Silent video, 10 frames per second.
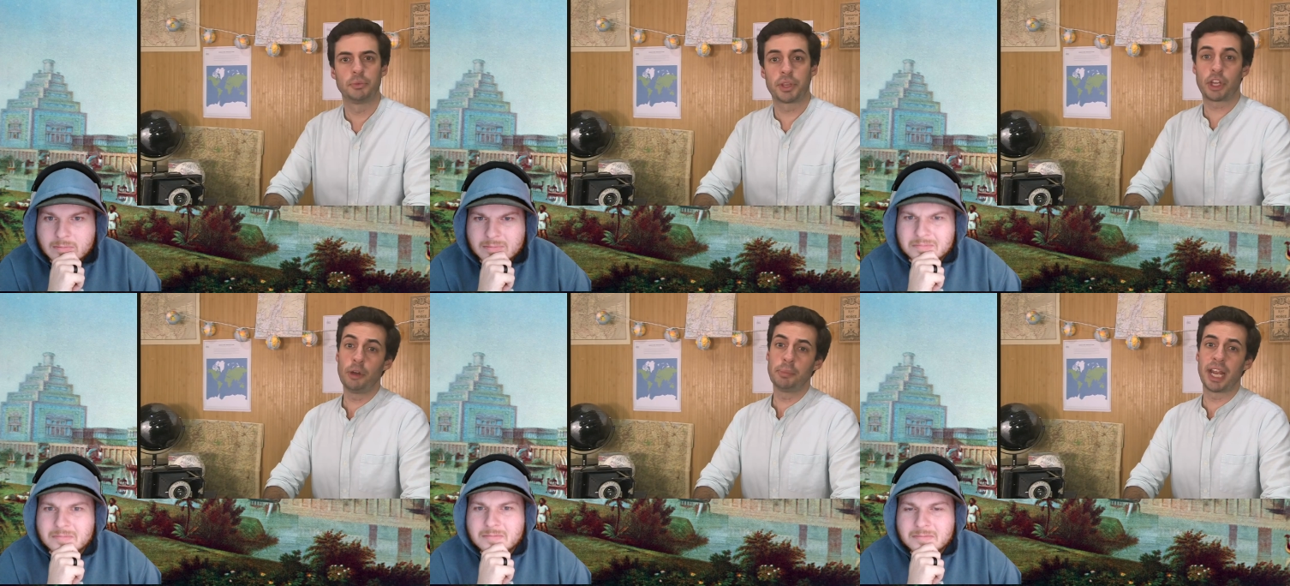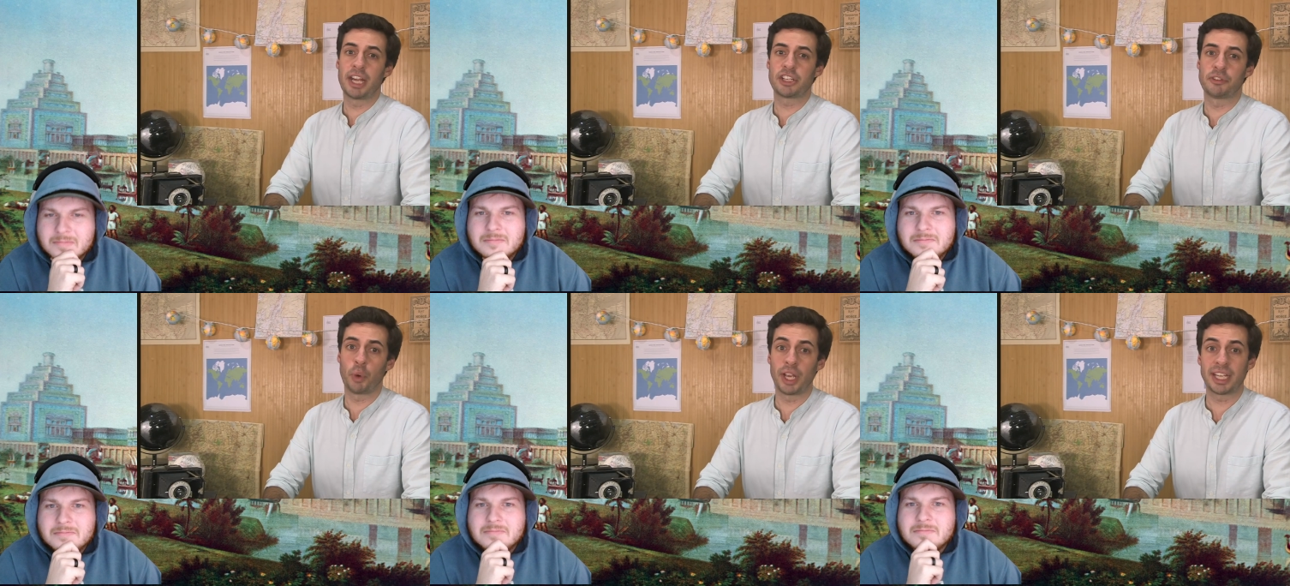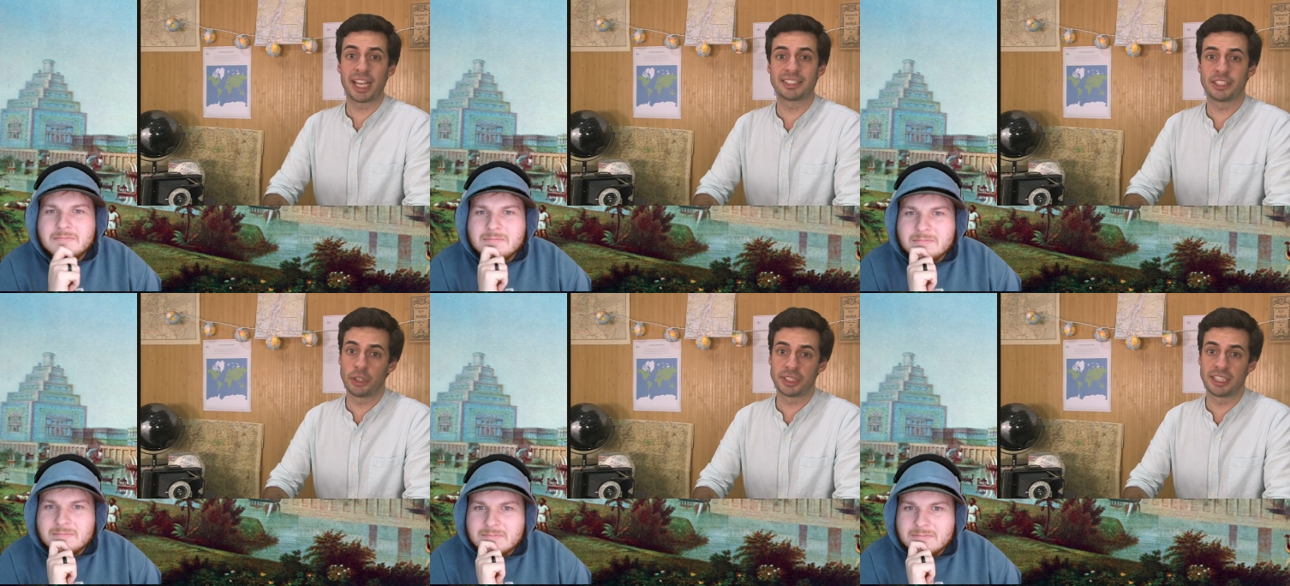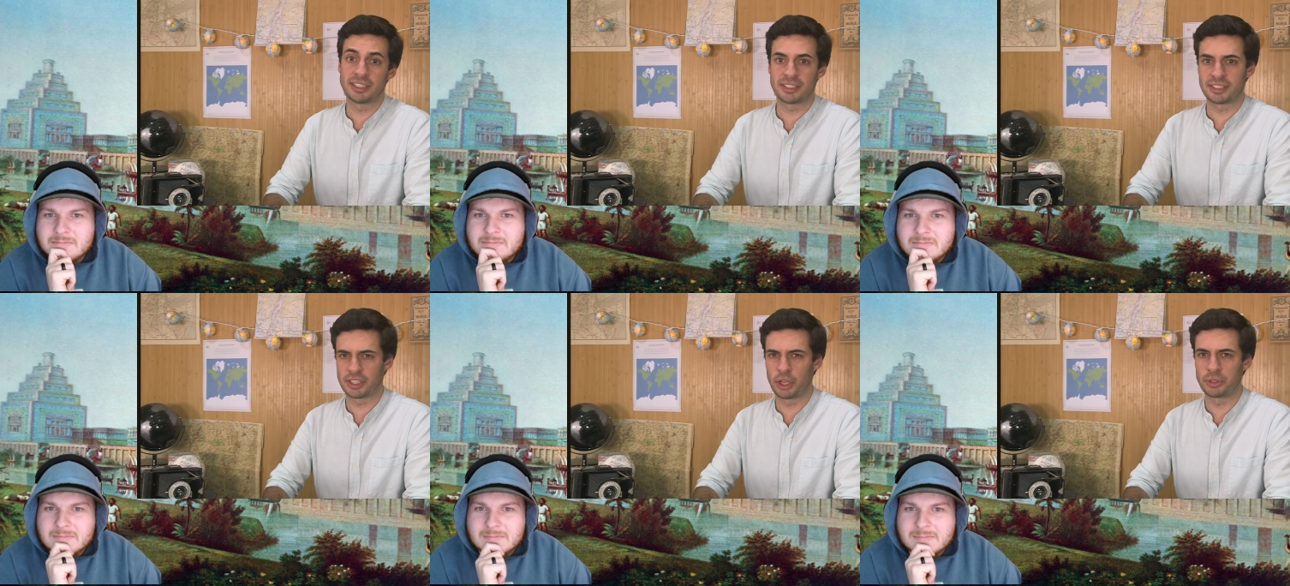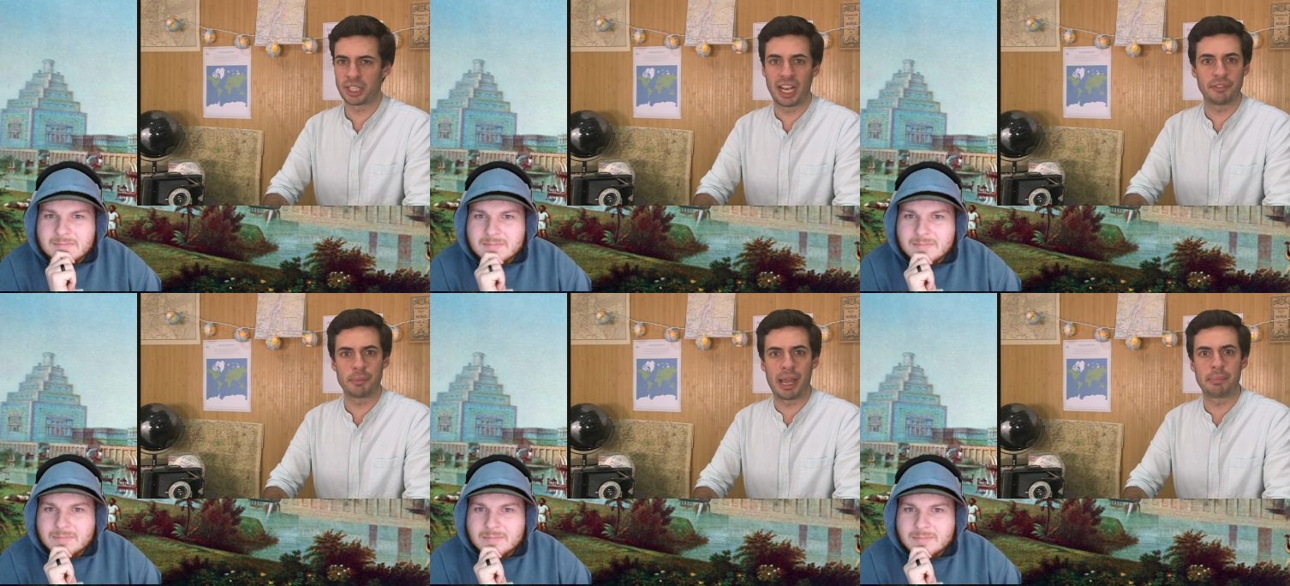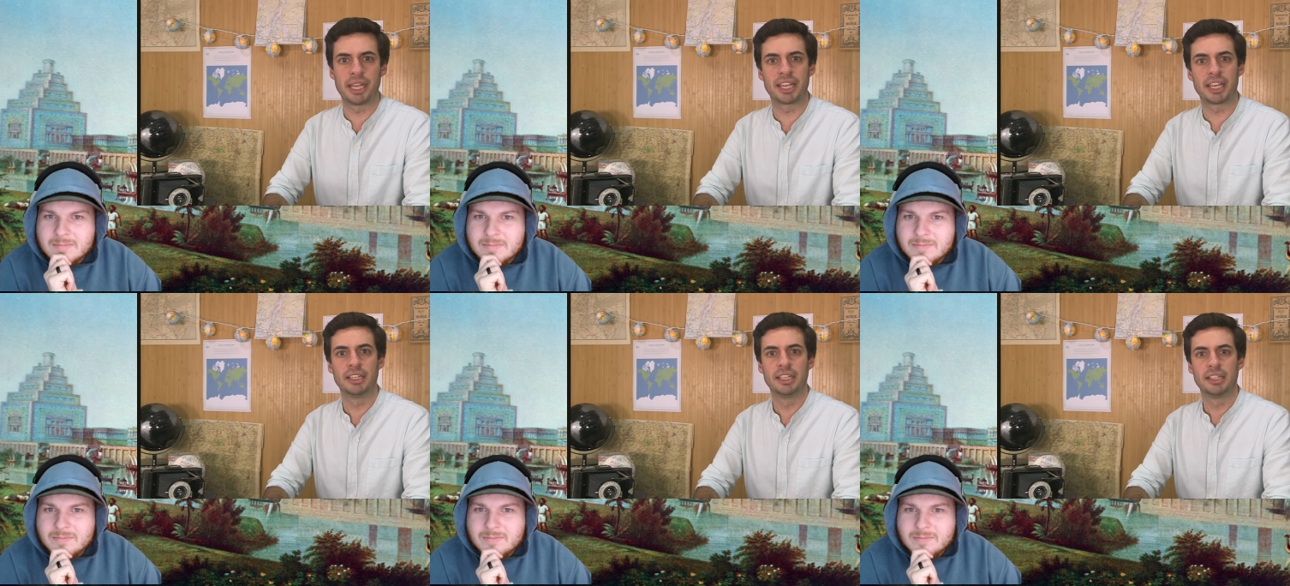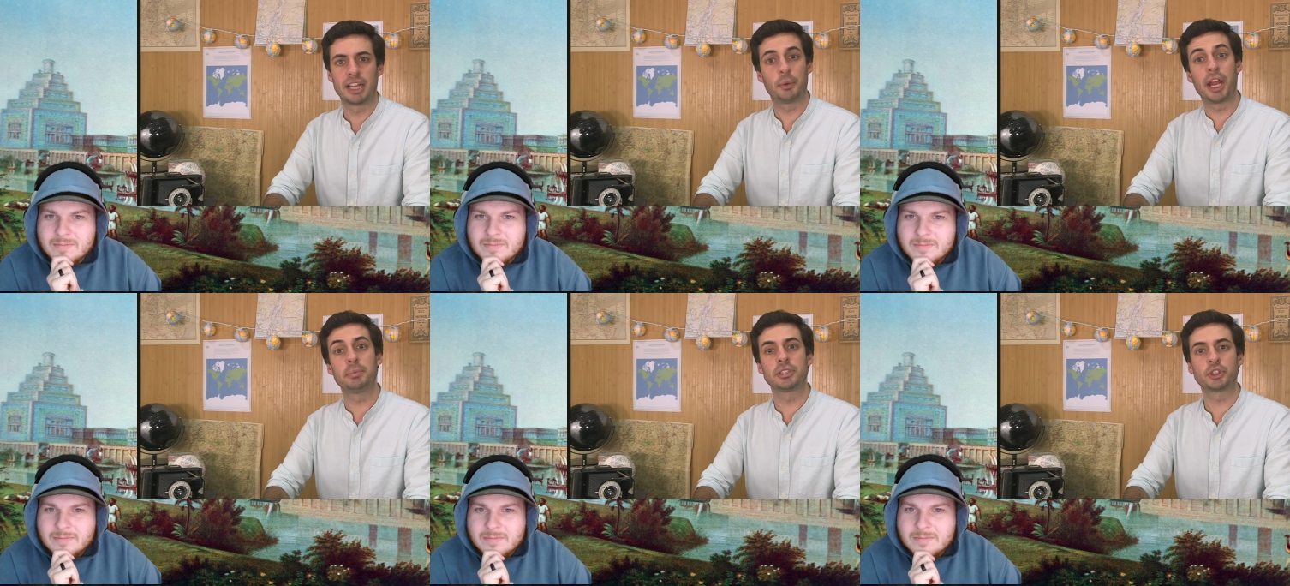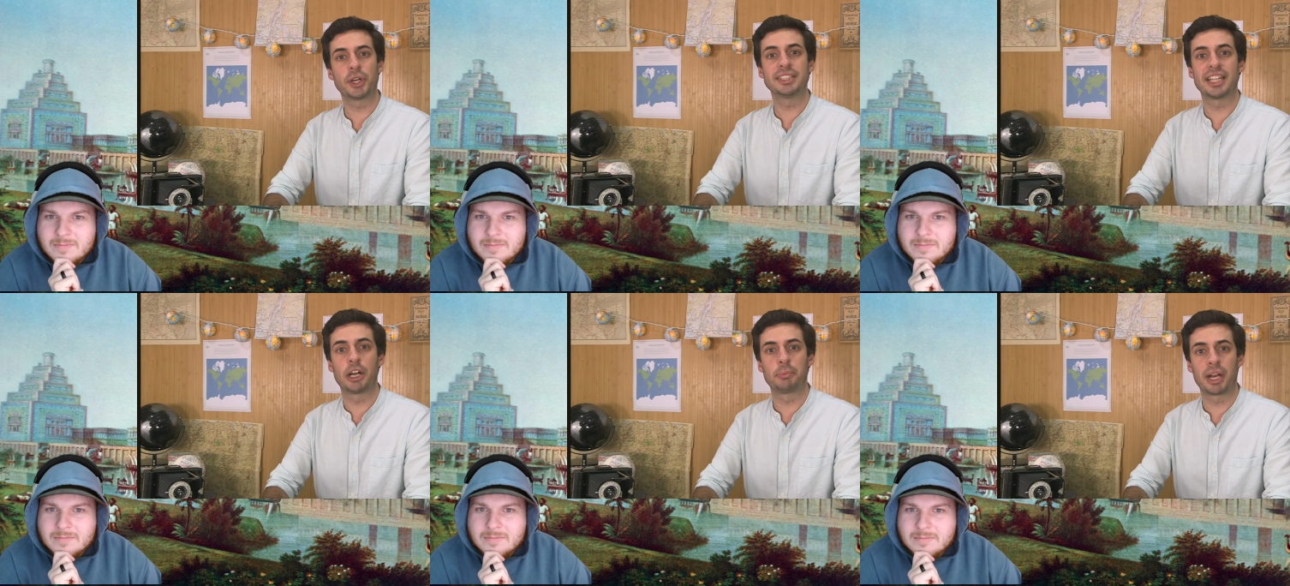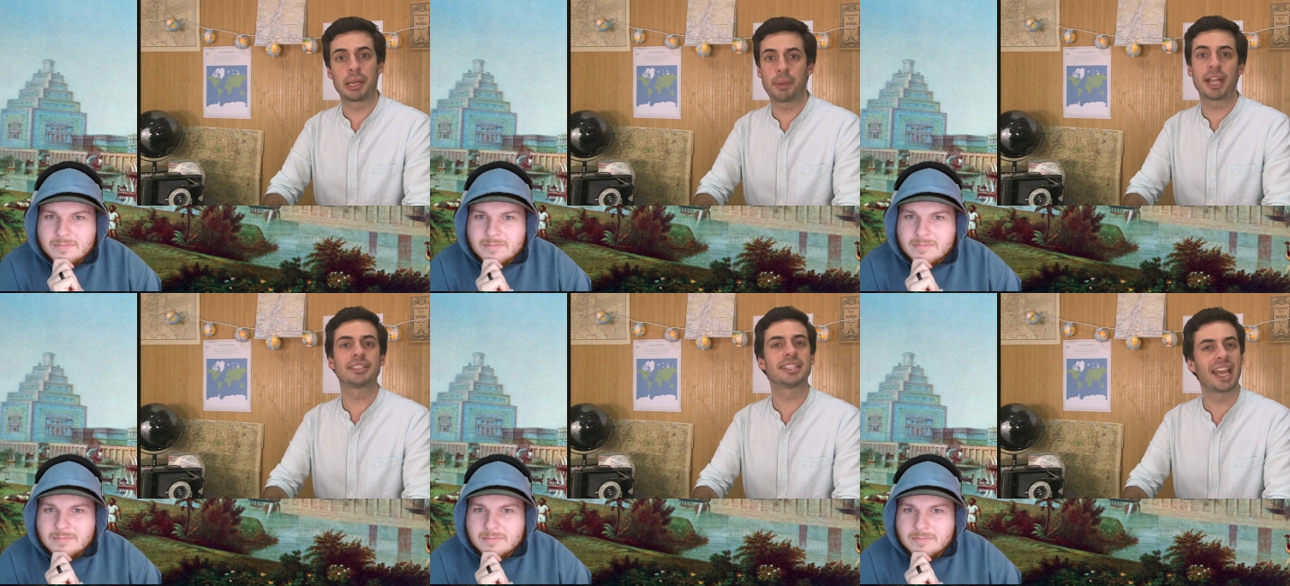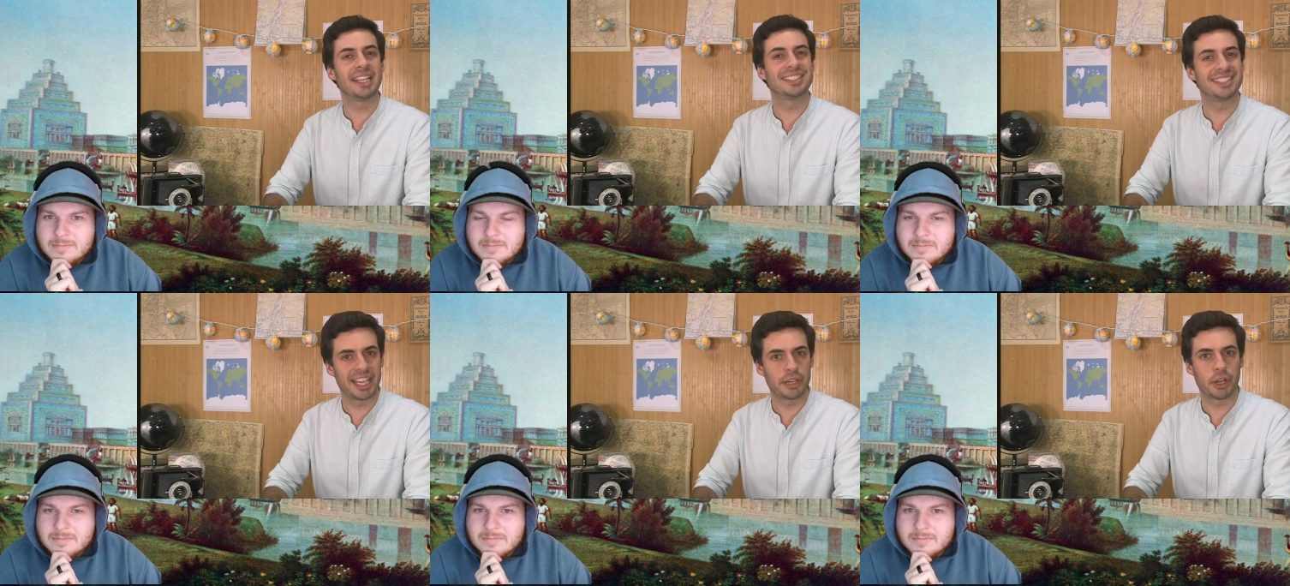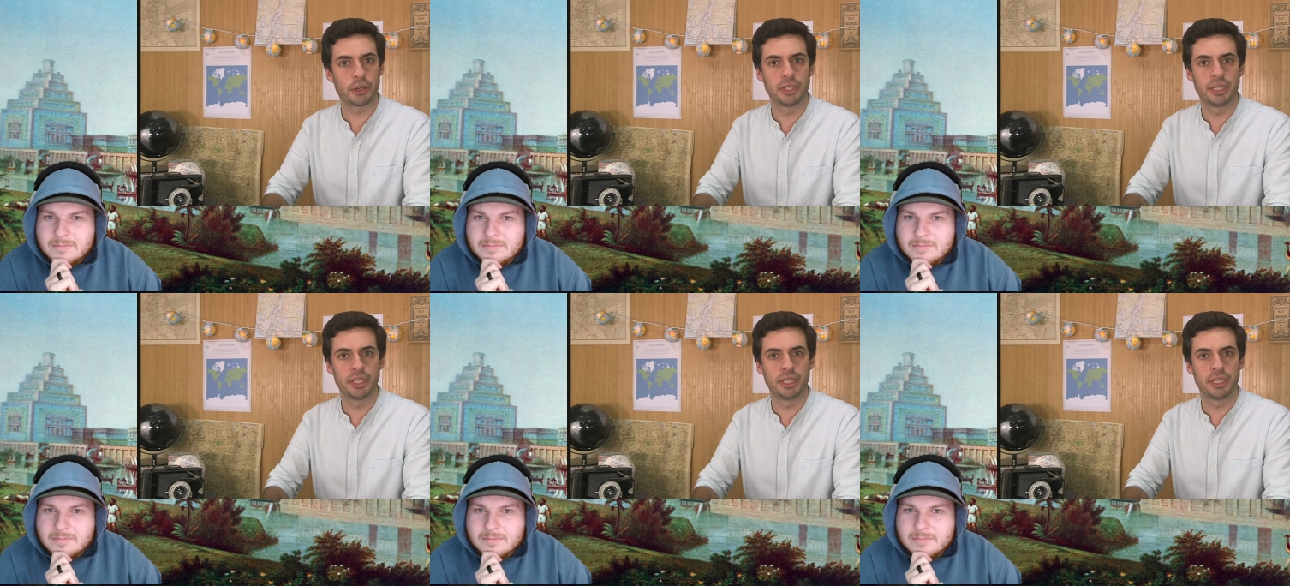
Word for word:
Speaker 1: With a combination of Whitehead's nosiness and Snow's clever map-making, they were able to trace the outbreak back to case zero,